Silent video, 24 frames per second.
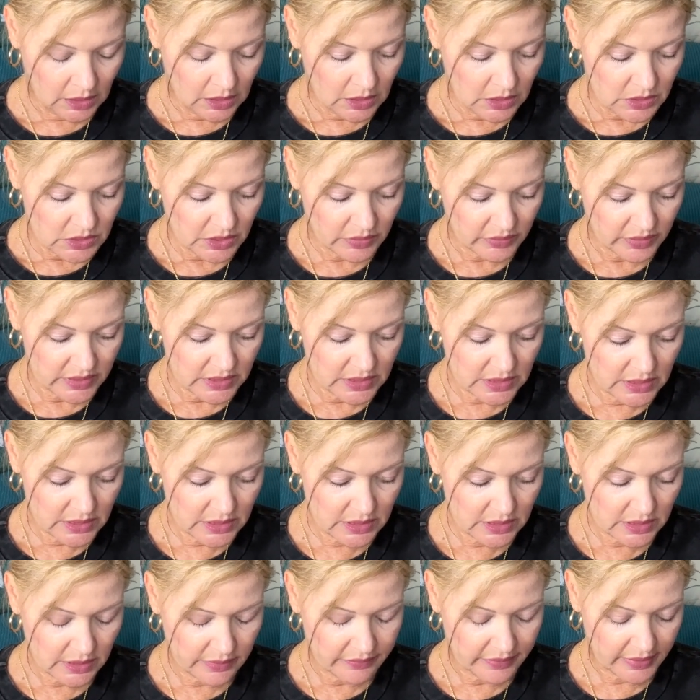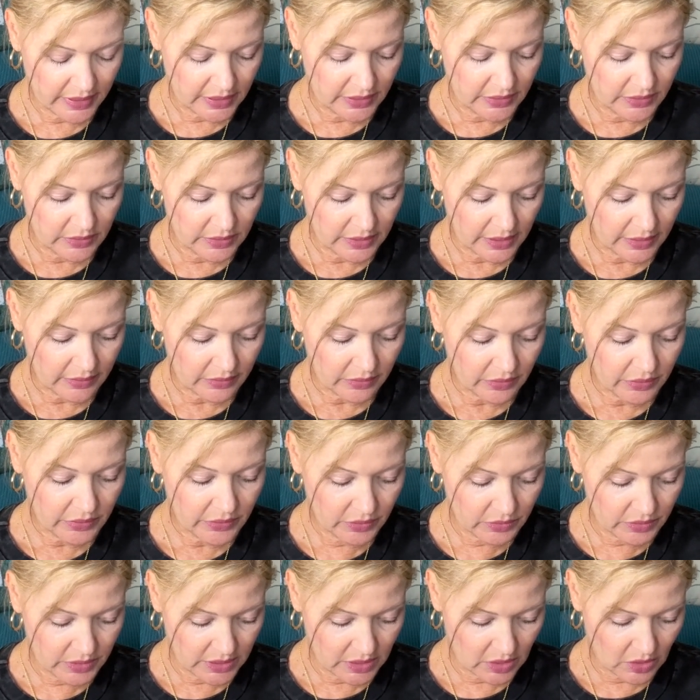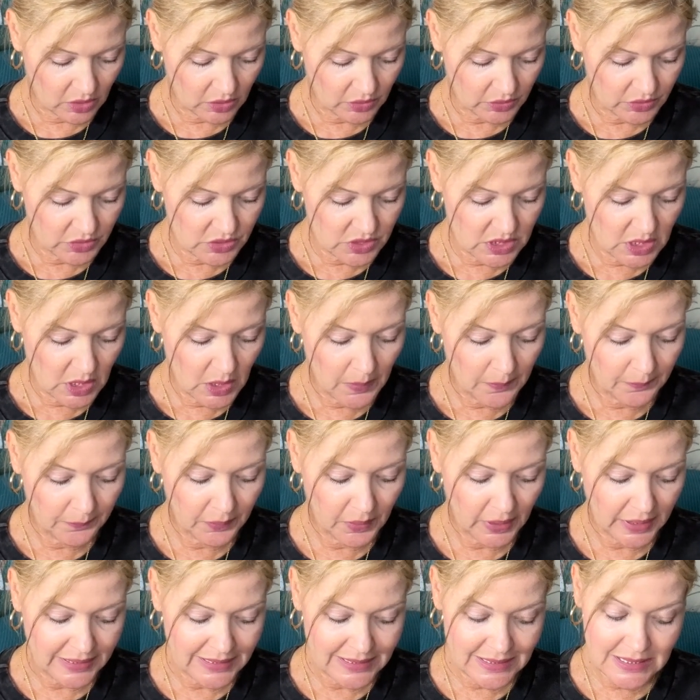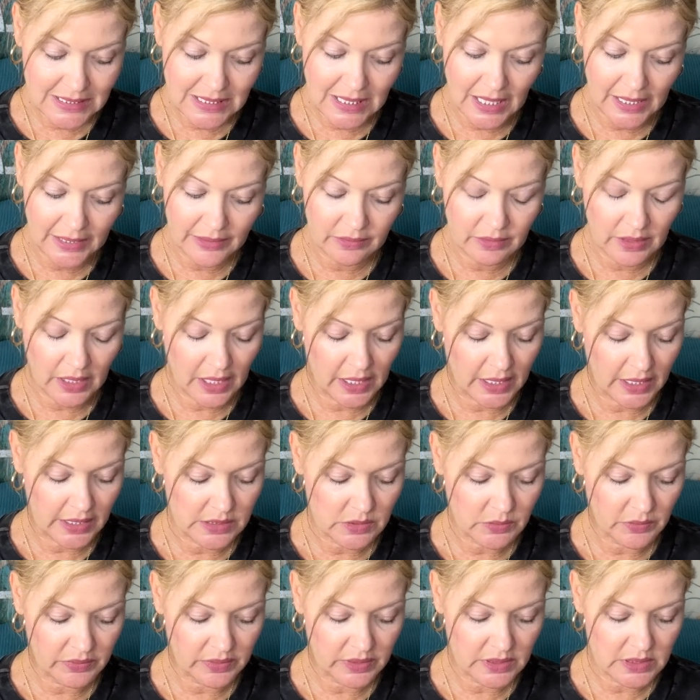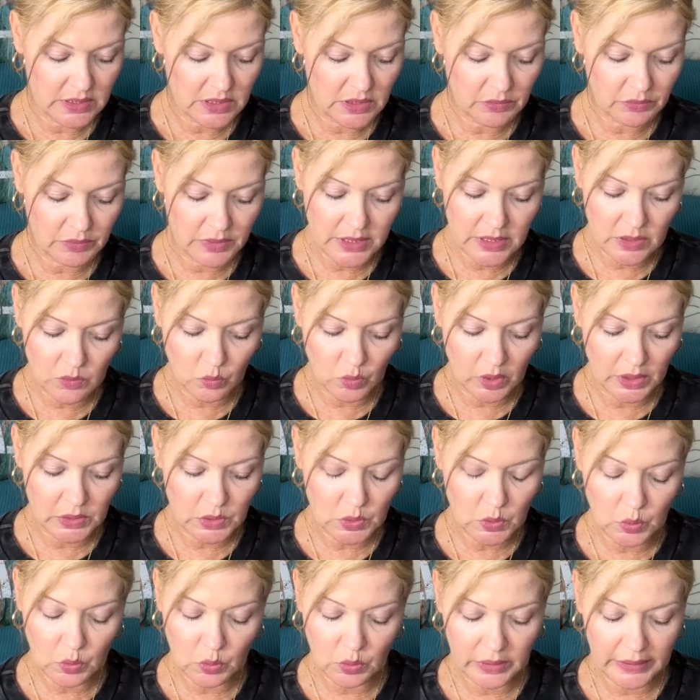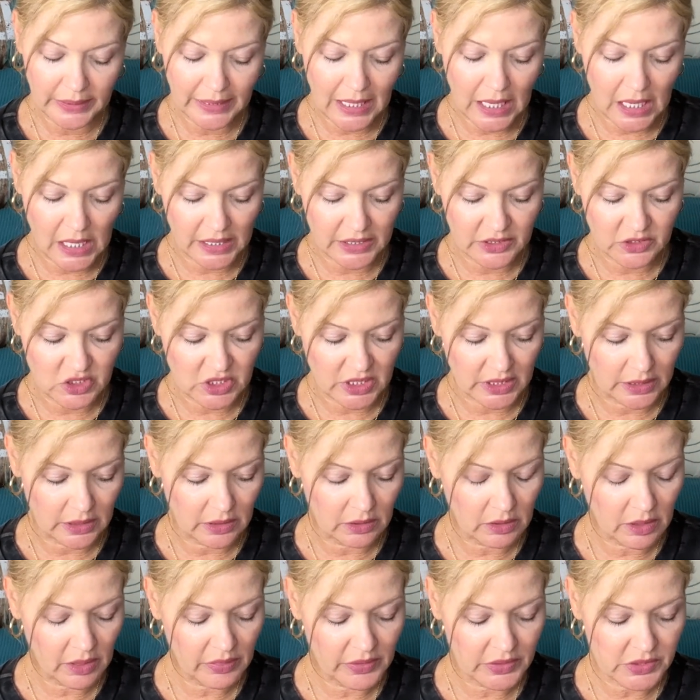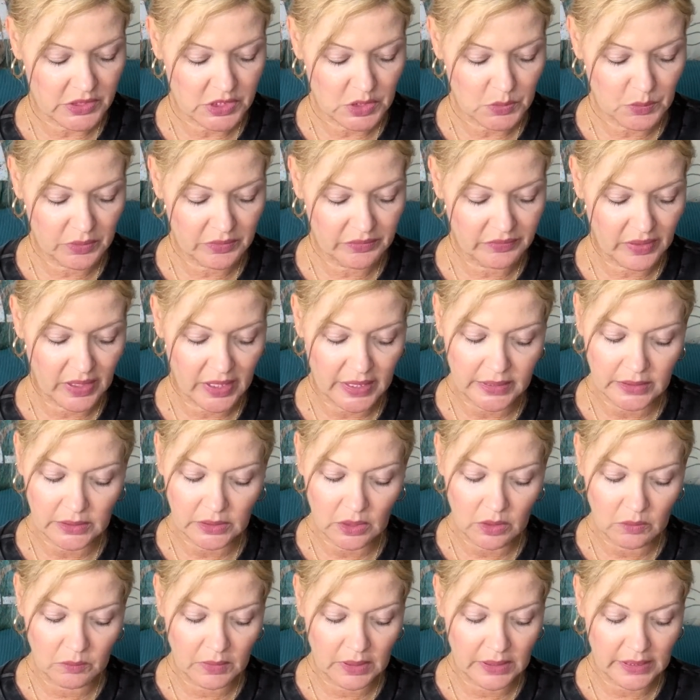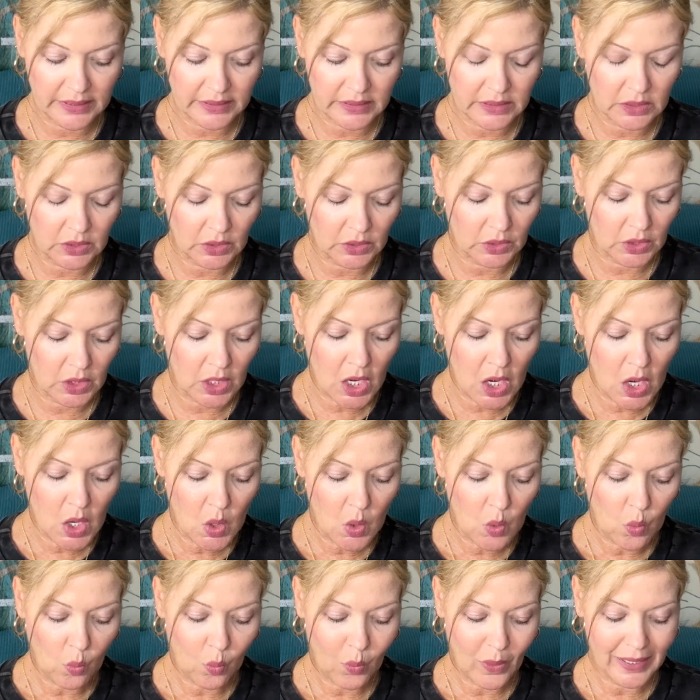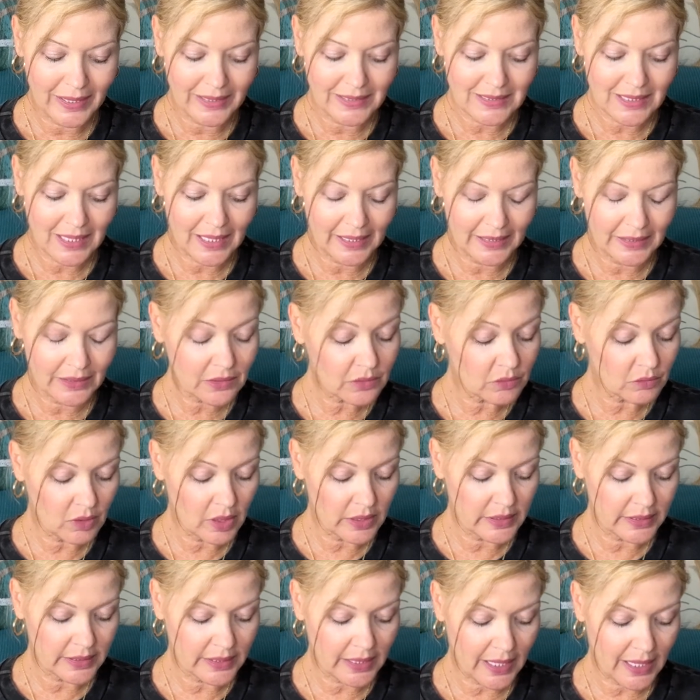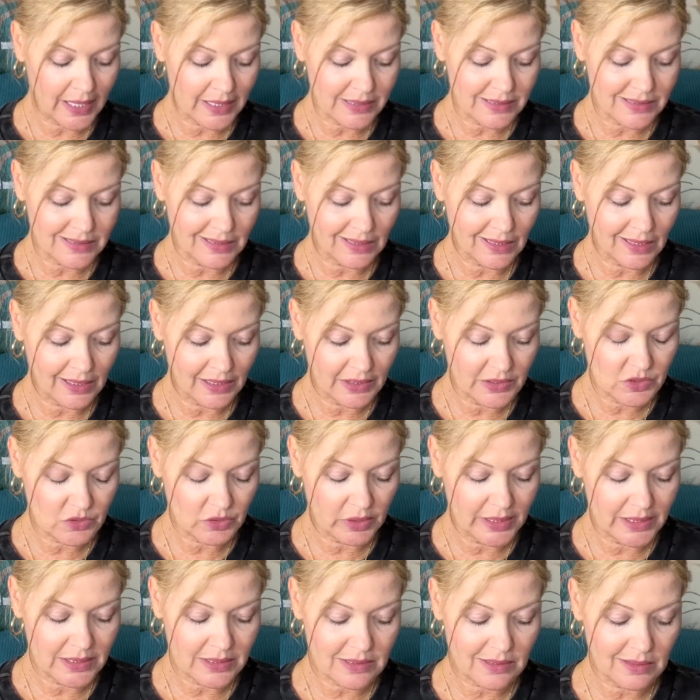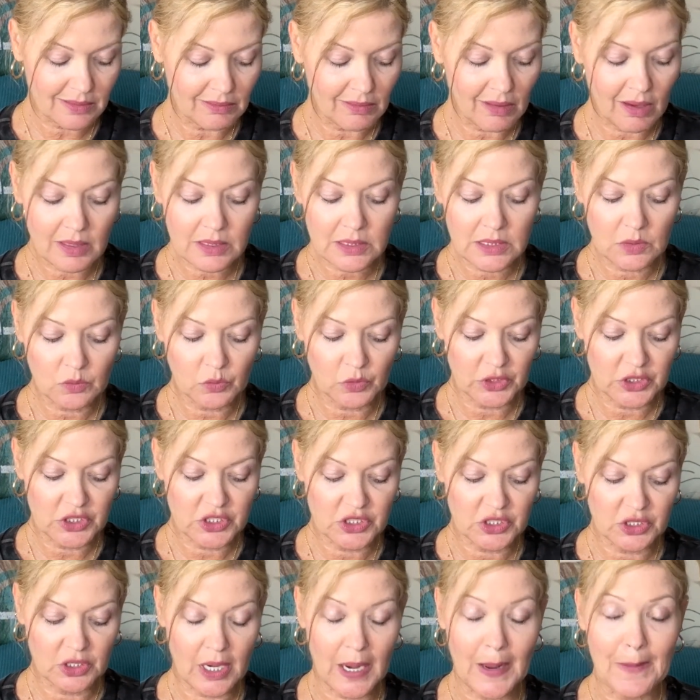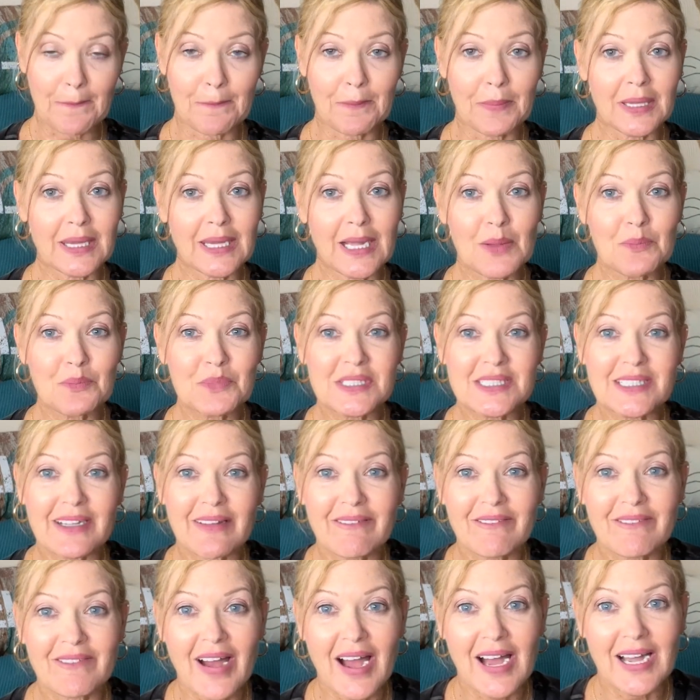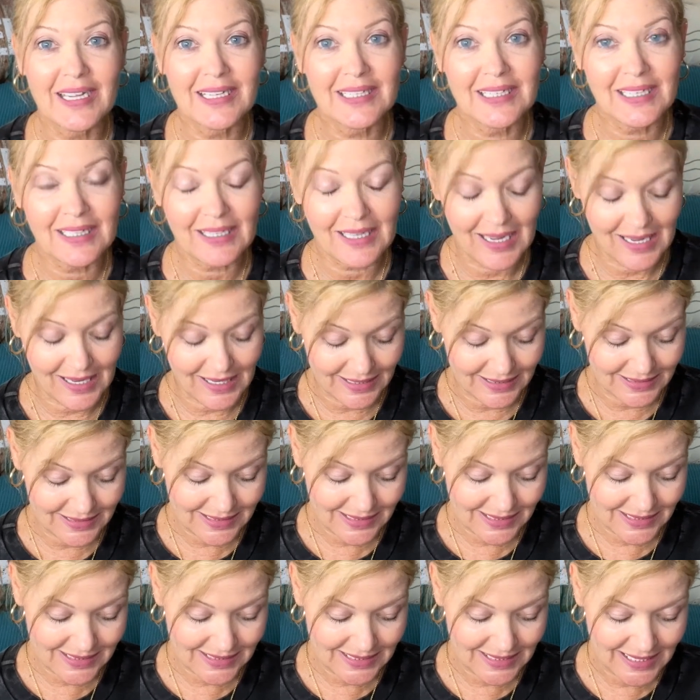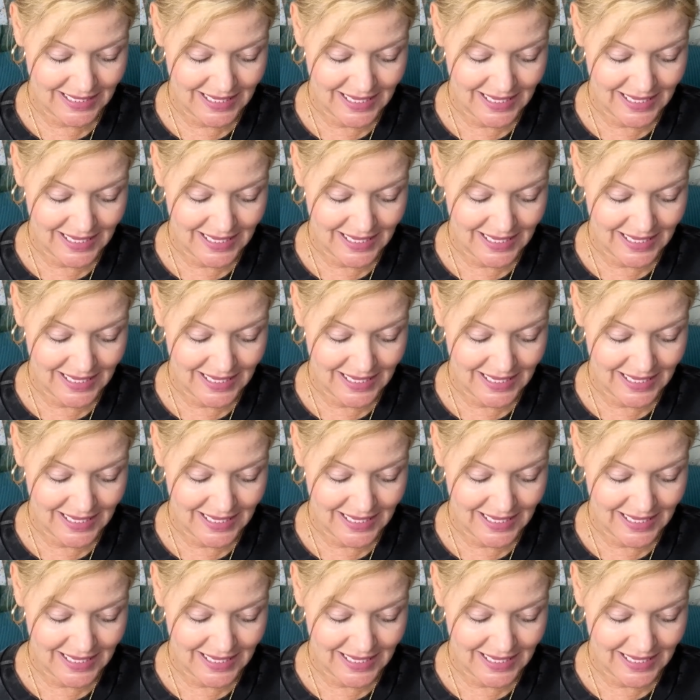So this is valued at $30. Brighten tired eyes with this 3-in-1 cooling eye gel. The superfine, low molecular weight hyaluronic acid hydrates, locks in moisture, and plumps fine lines.